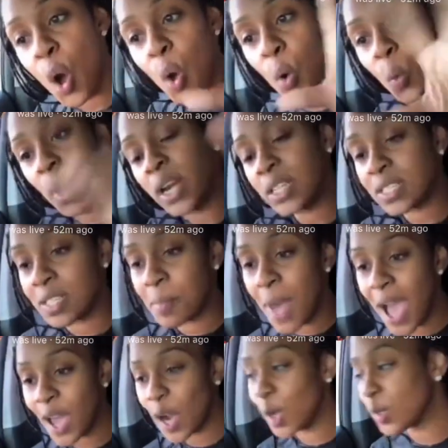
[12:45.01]
What is the
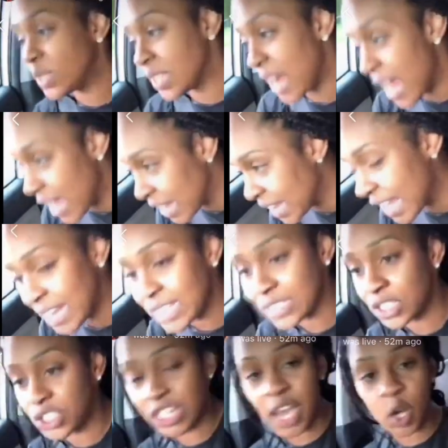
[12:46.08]
motto today, ladies
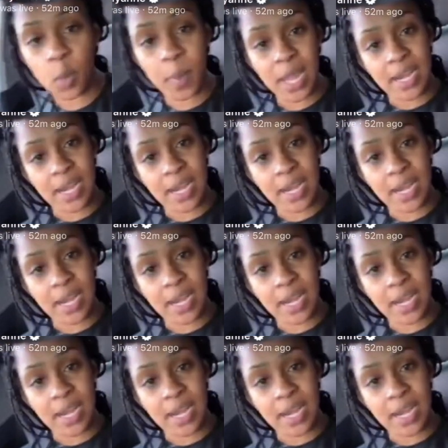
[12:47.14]
and gentlemen?